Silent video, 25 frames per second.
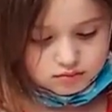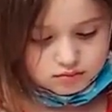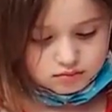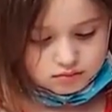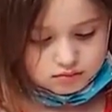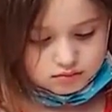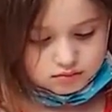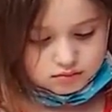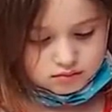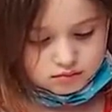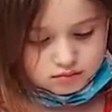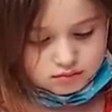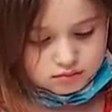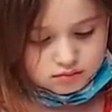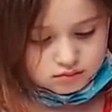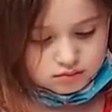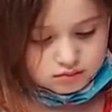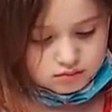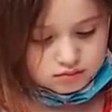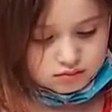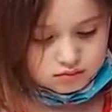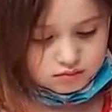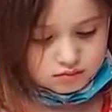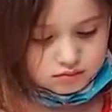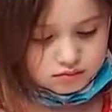
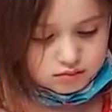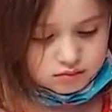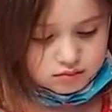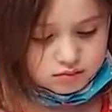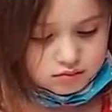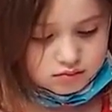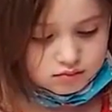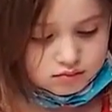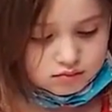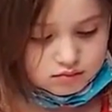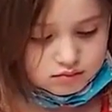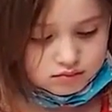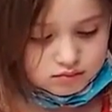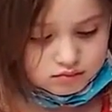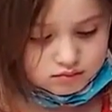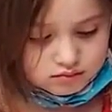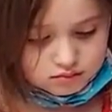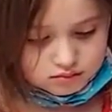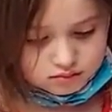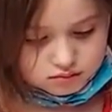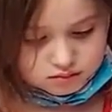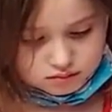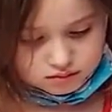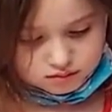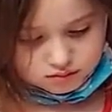
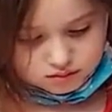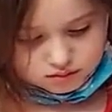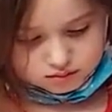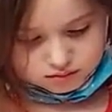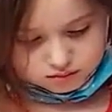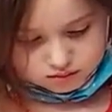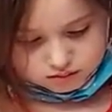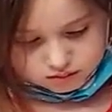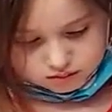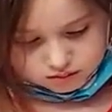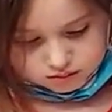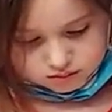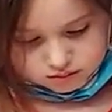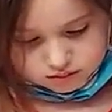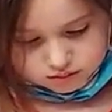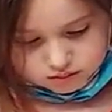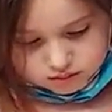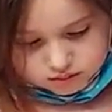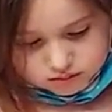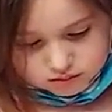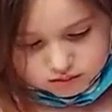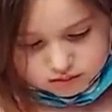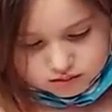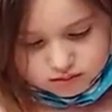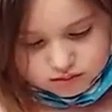
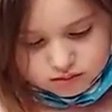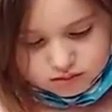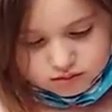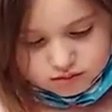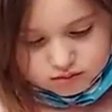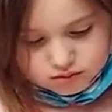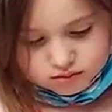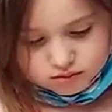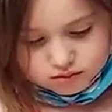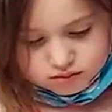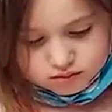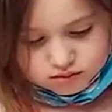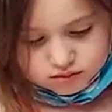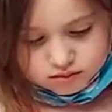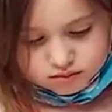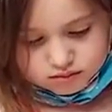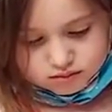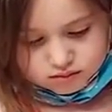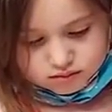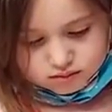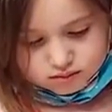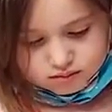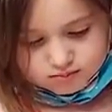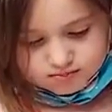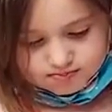
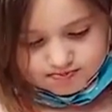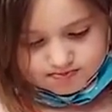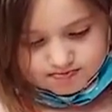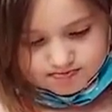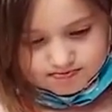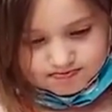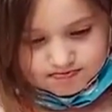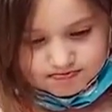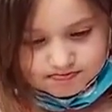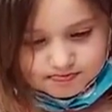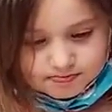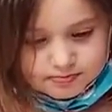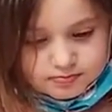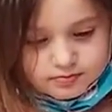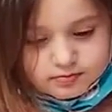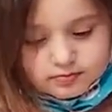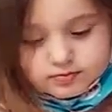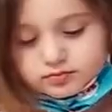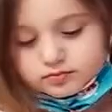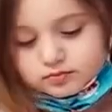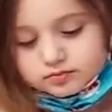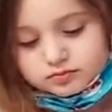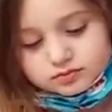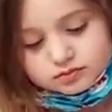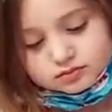
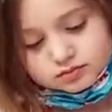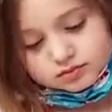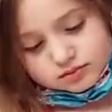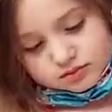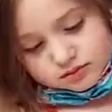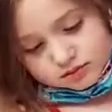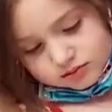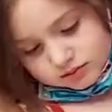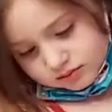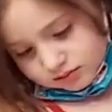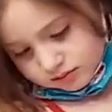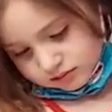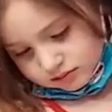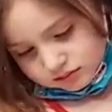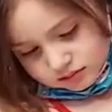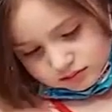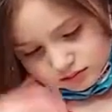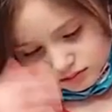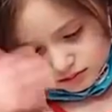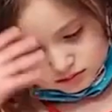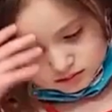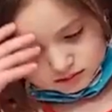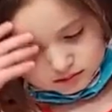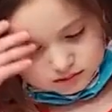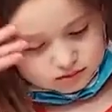
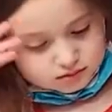The person shown says nothing.